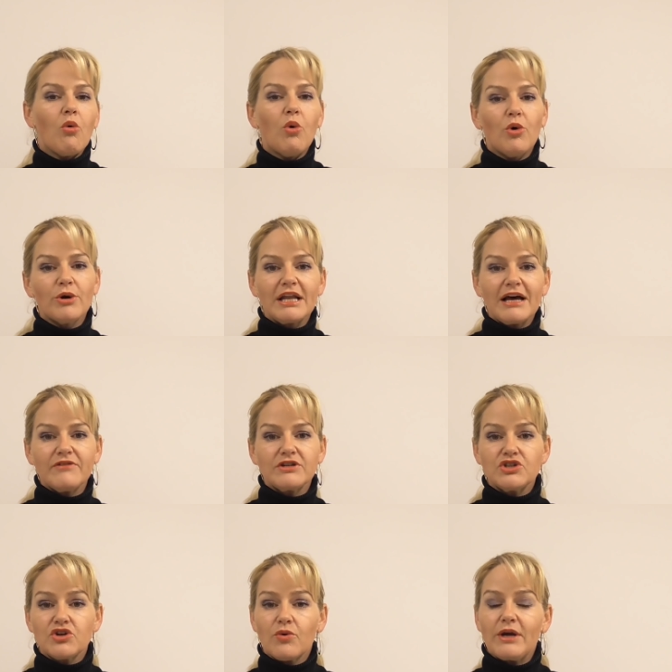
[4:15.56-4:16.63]
more
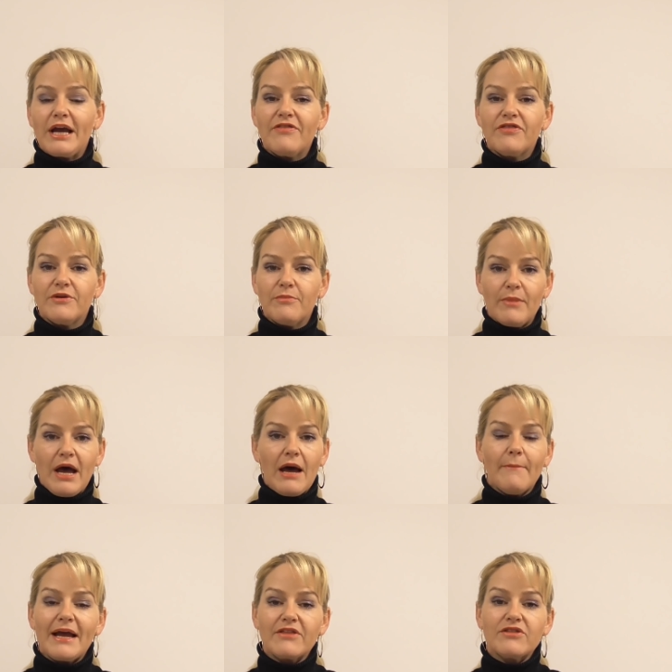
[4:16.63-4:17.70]
water-loving to create them,
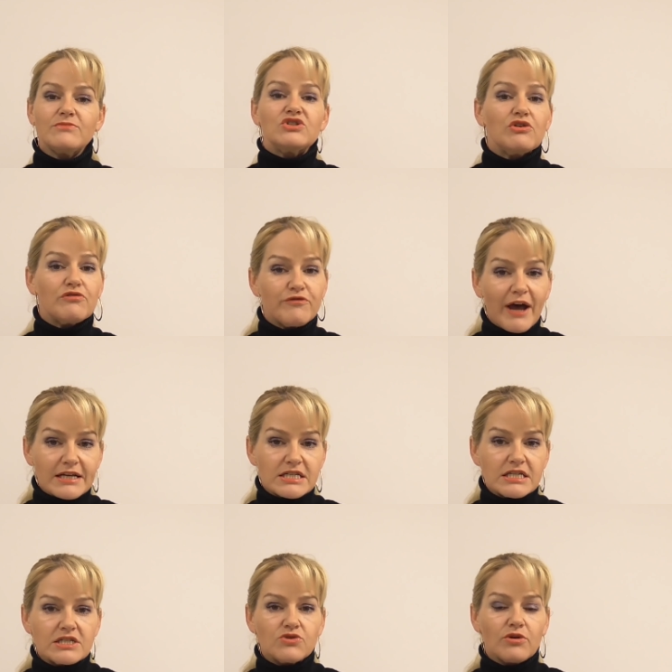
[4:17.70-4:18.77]
make them
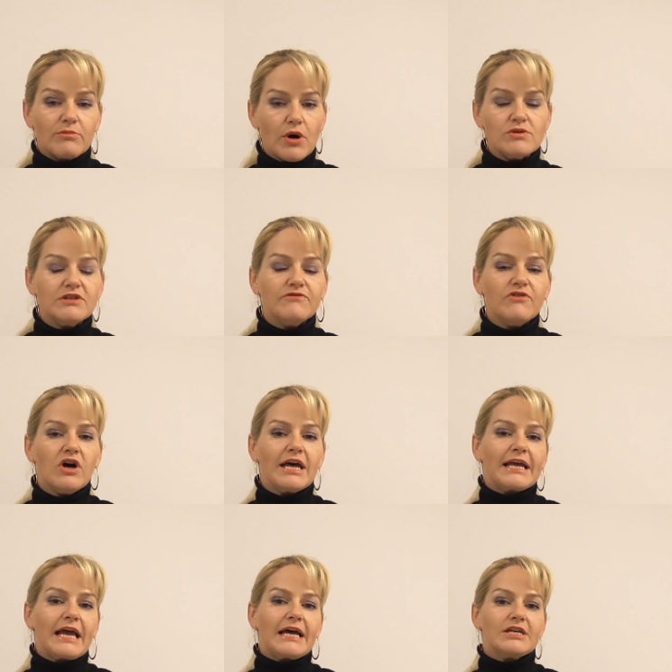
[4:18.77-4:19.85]
surfactants or
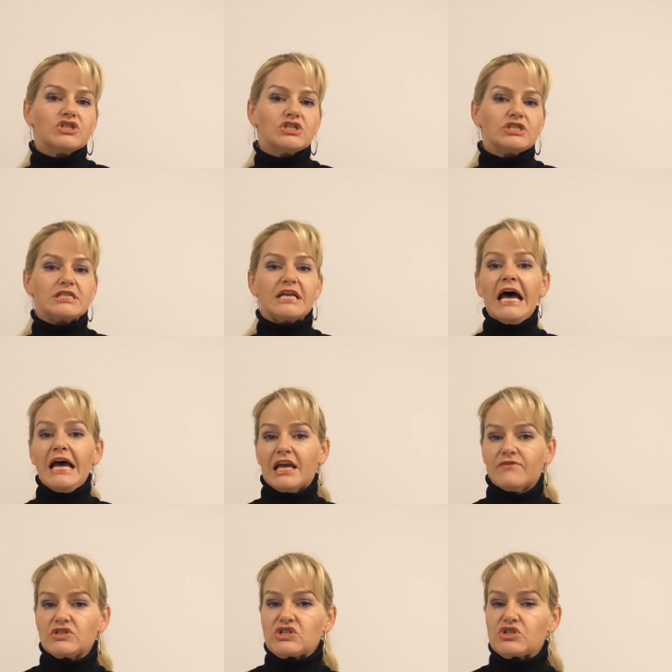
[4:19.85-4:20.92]
emulsifying agents,
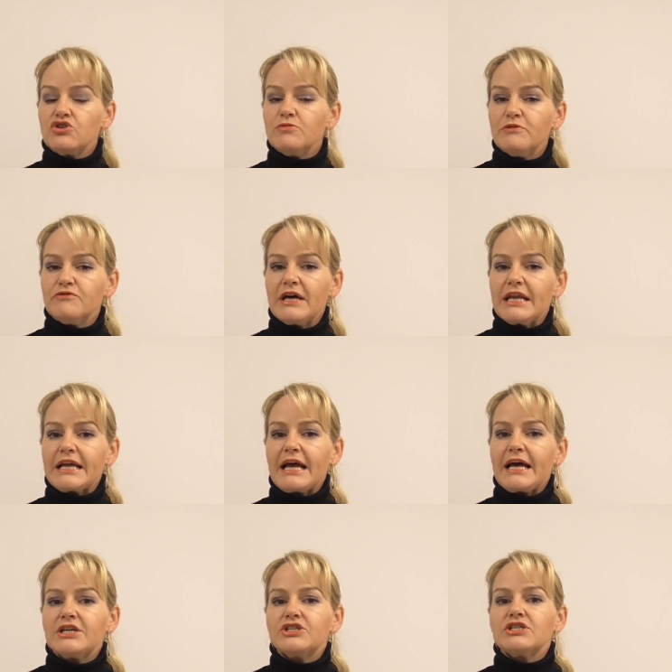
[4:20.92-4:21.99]
even
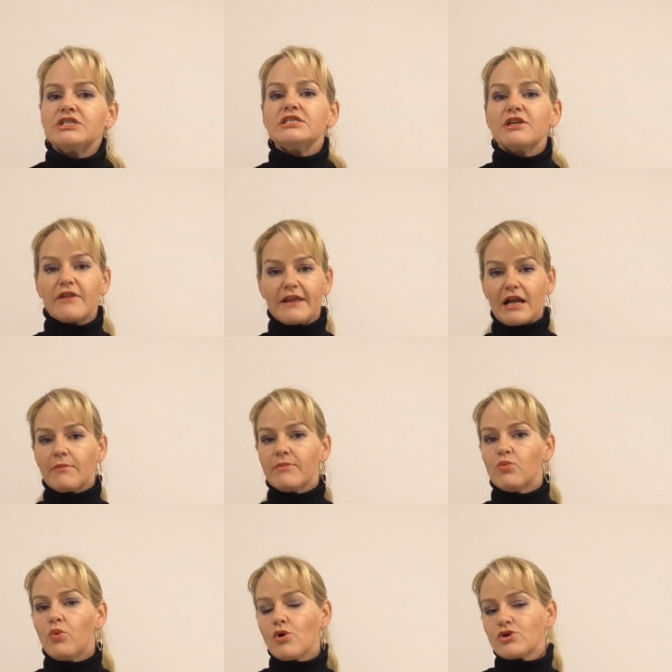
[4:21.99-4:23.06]
superfatting agents, so that they can
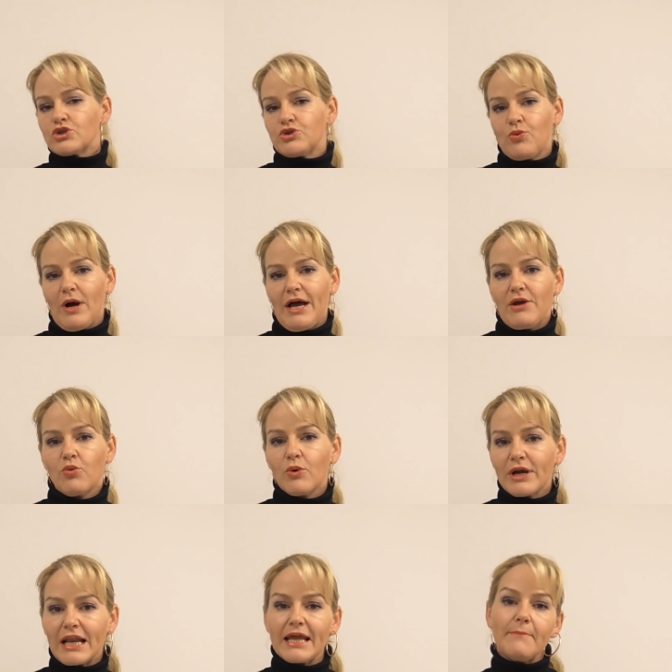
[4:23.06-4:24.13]
be washed away
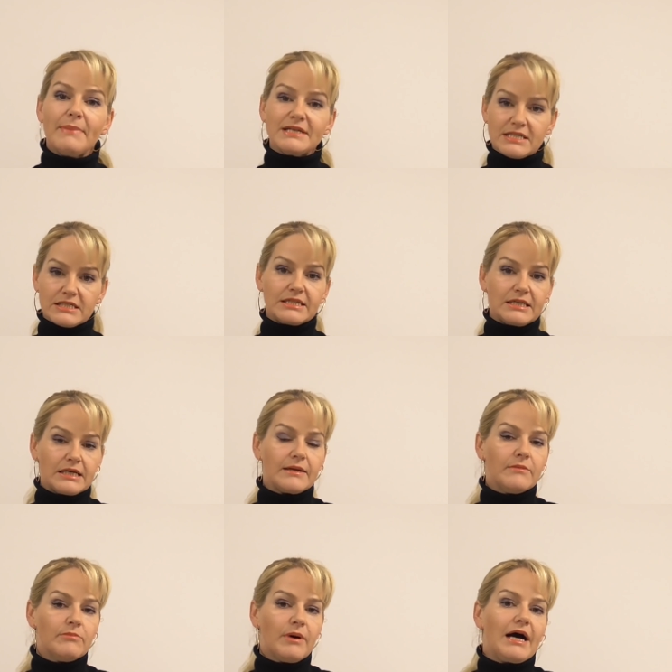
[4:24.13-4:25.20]
readily but still
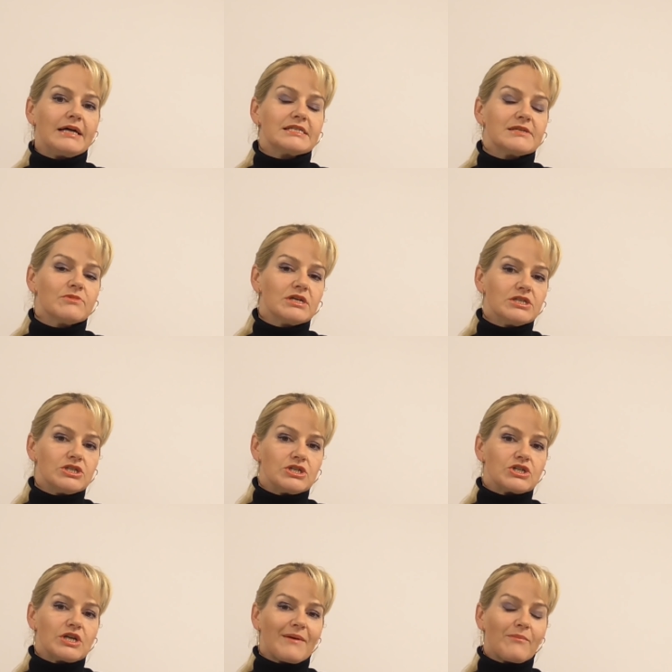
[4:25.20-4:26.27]
impart some
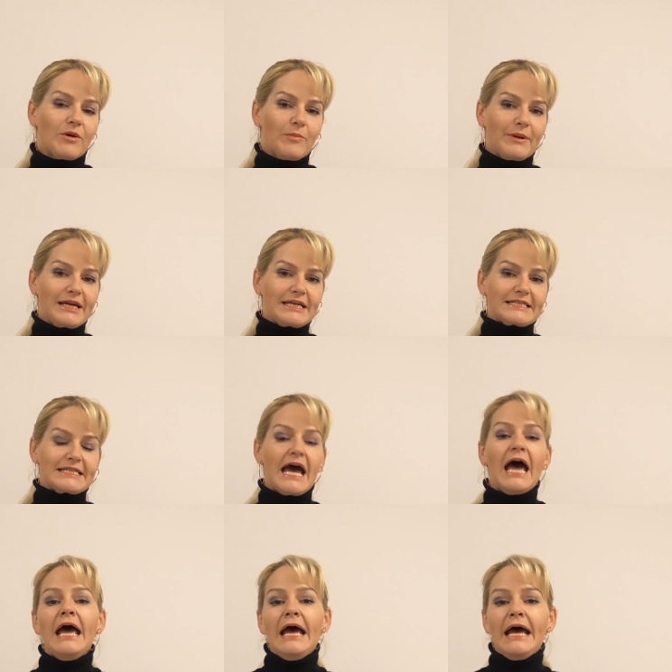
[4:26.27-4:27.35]
conditioning properties.